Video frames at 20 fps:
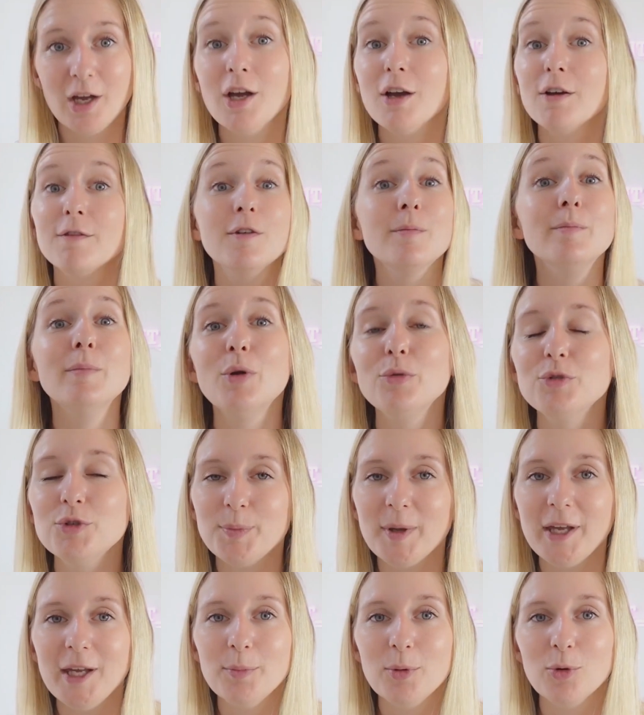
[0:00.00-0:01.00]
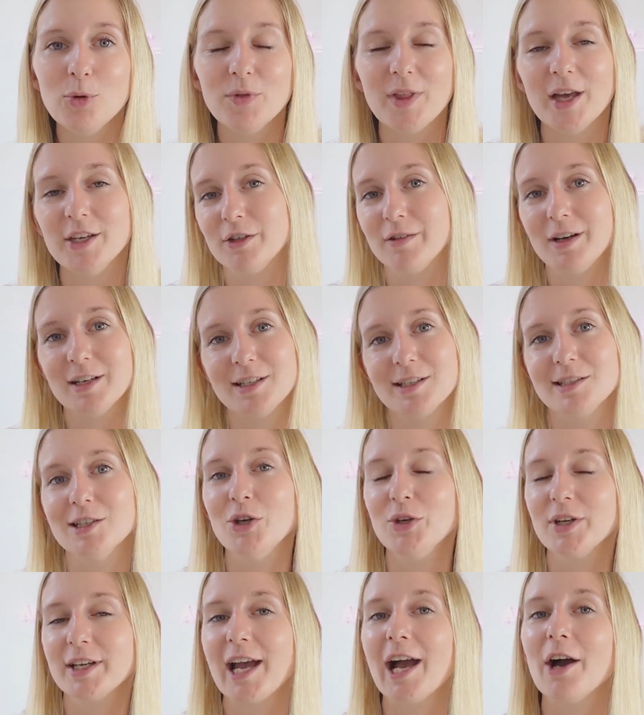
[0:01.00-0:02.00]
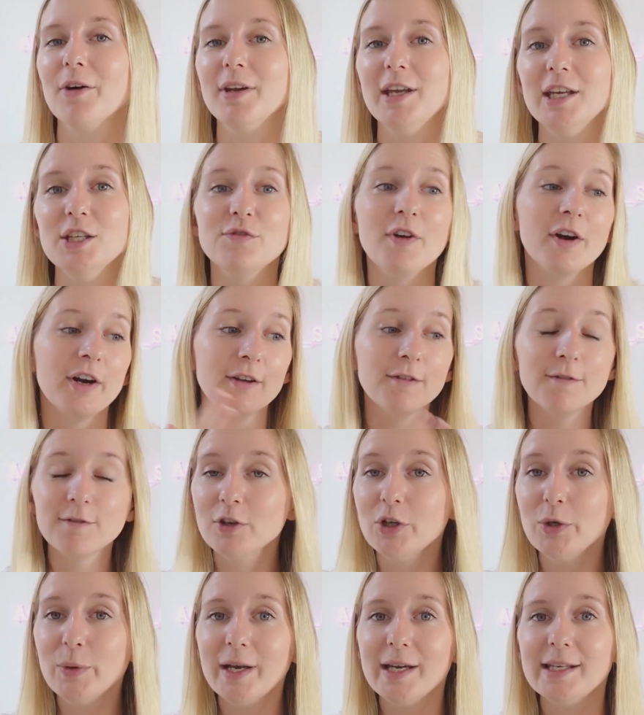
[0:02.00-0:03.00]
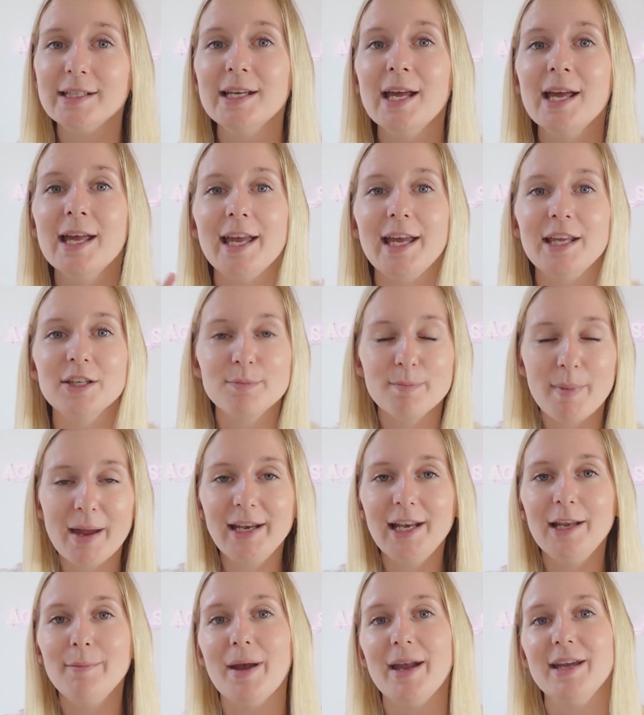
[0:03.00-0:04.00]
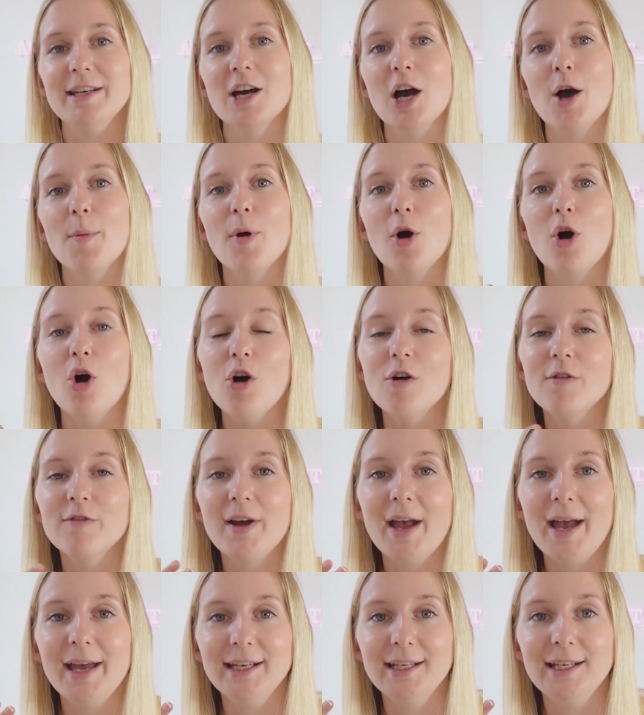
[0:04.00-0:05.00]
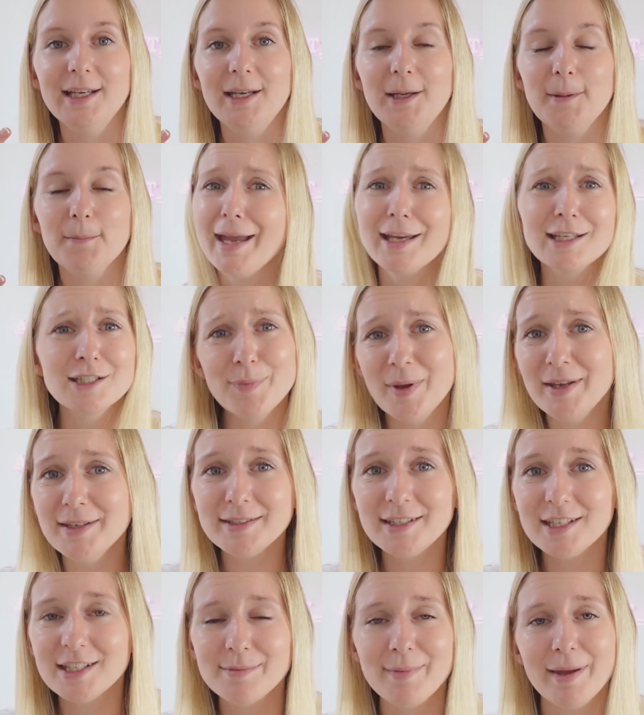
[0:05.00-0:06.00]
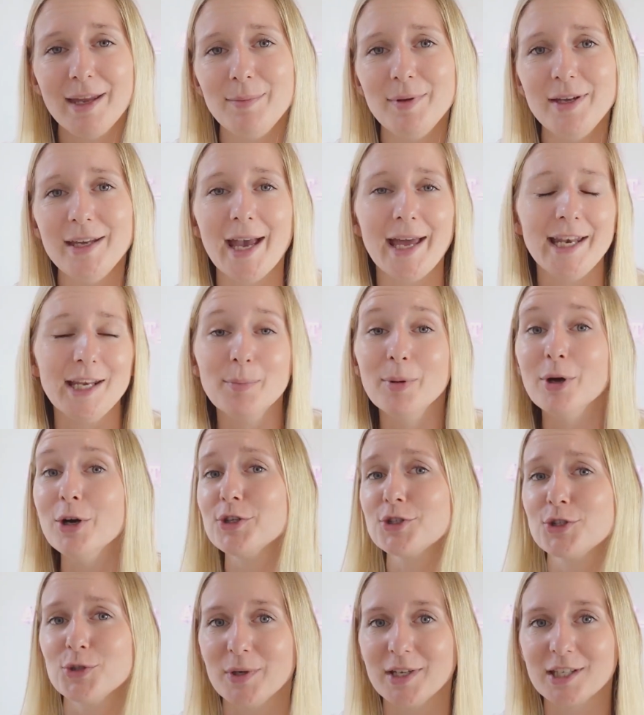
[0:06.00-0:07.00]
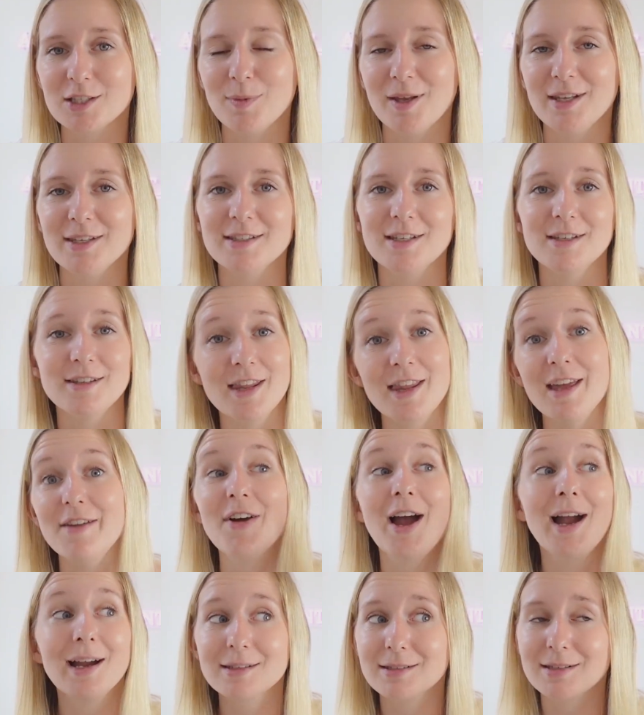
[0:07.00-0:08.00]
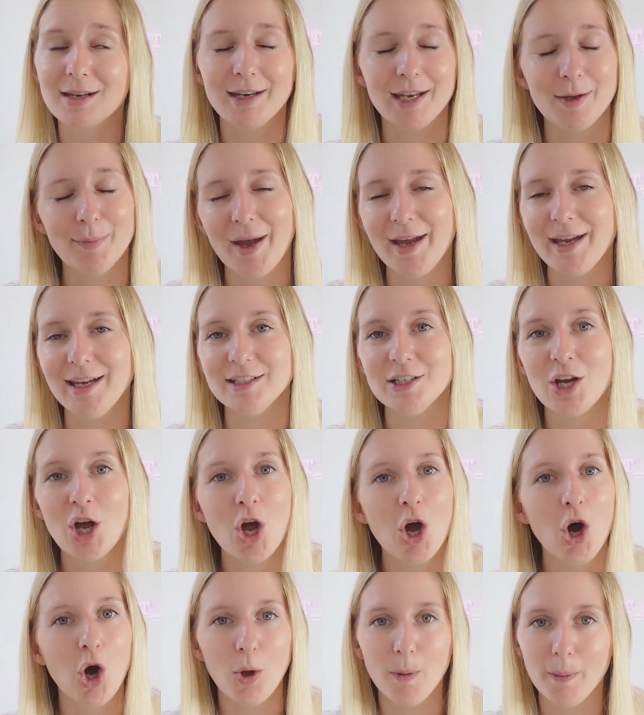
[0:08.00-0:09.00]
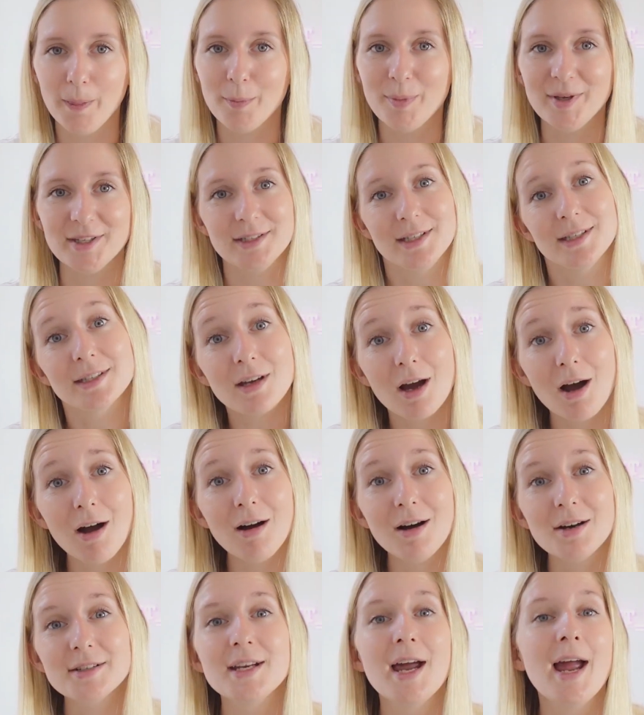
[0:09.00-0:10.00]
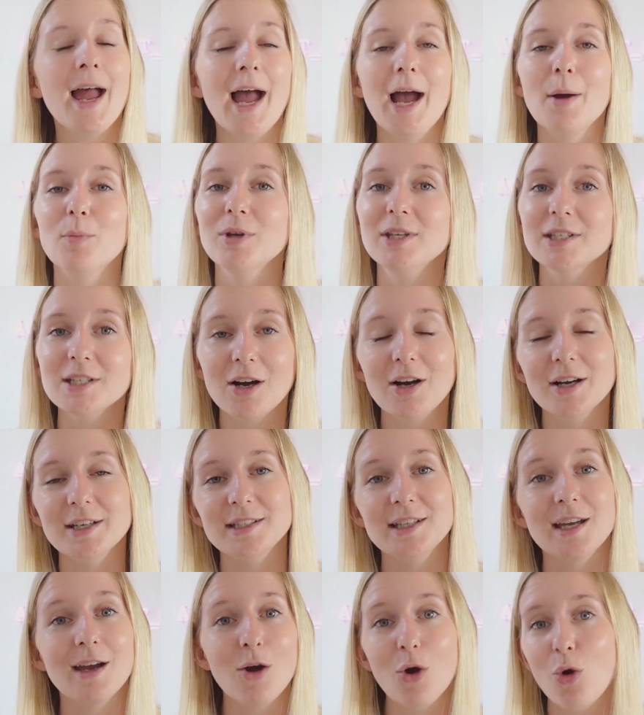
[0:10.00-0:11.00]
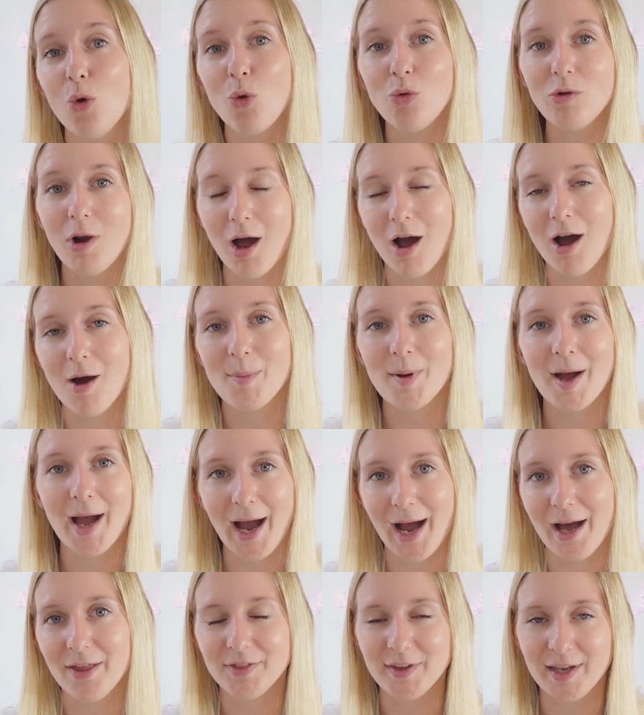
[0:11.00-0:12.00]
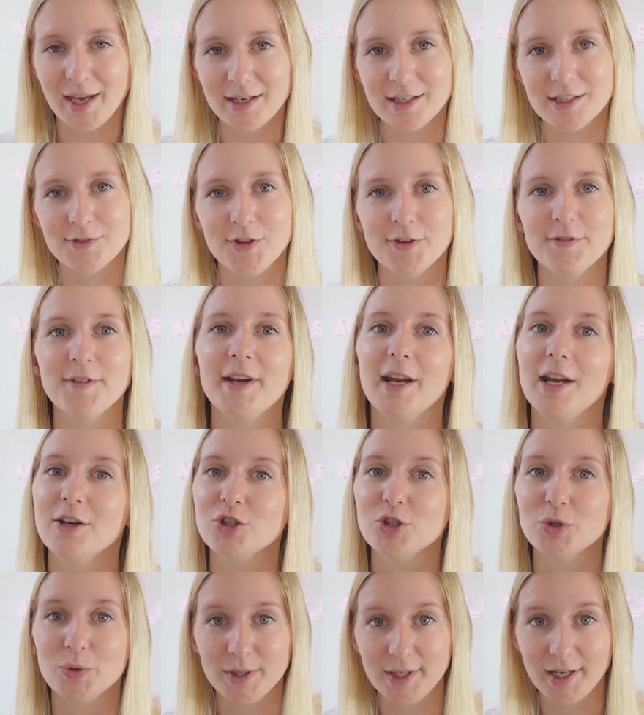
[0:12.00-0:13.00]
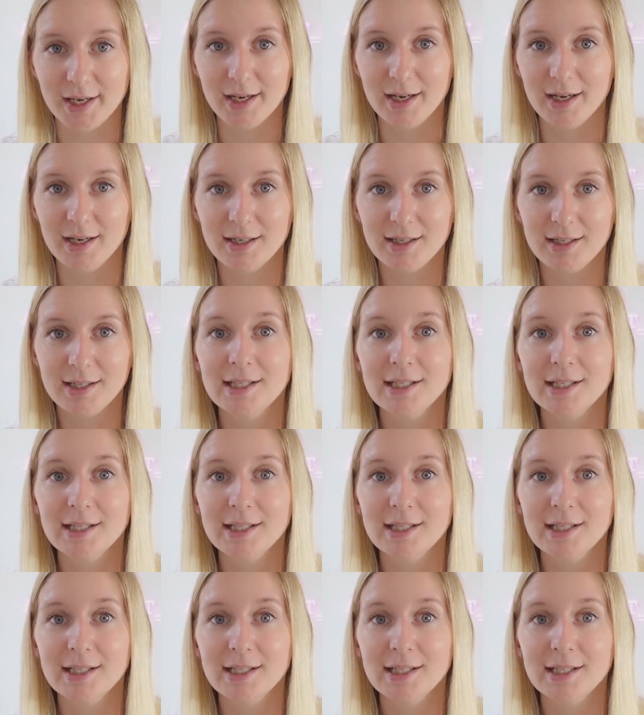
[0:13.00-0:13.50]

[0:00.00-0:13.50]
For most people, their director's loan account is very fluid. It's mainly made up of any expenses, maybe any personal expenses that they've accidentally paid on the business card, and we tidy it all up at the end of the financial year.